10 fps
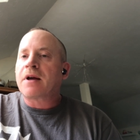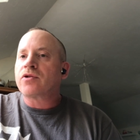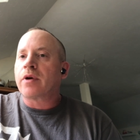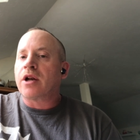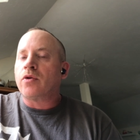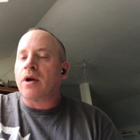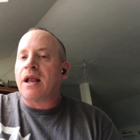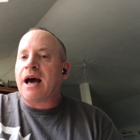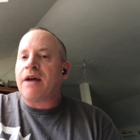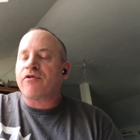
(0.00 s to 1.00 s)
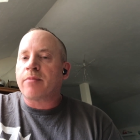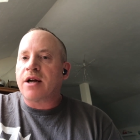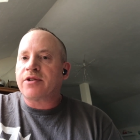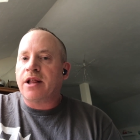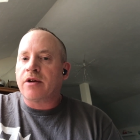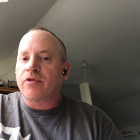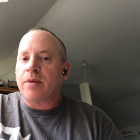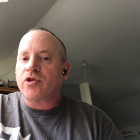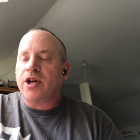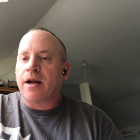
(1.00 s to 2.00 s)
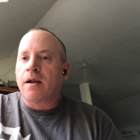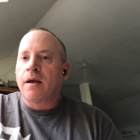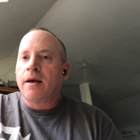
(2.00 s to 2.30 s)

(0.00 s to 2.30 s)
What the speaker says: we're going to do it live from our Telegram channel.